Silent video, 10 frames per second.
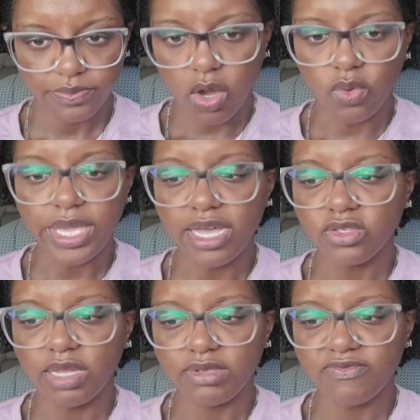Oh yeah,
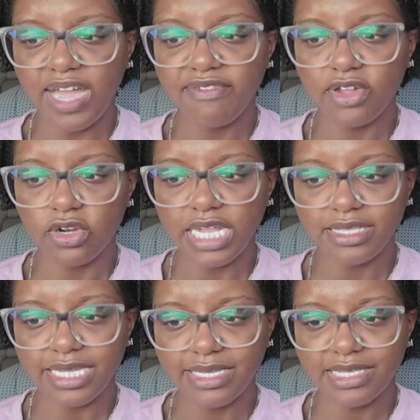so that was $500.
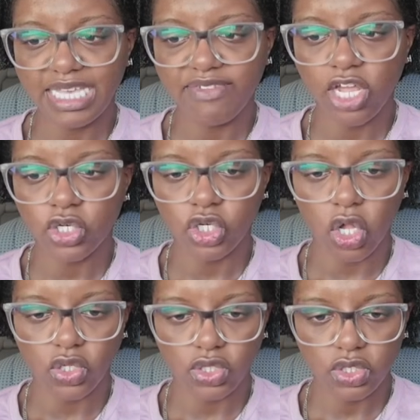That's like
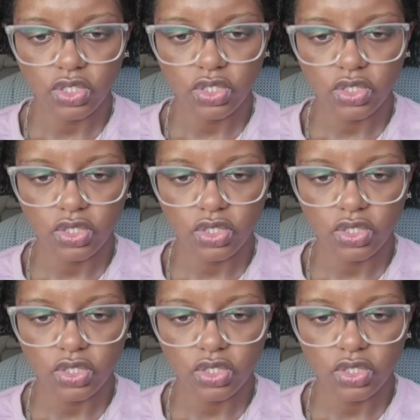$700.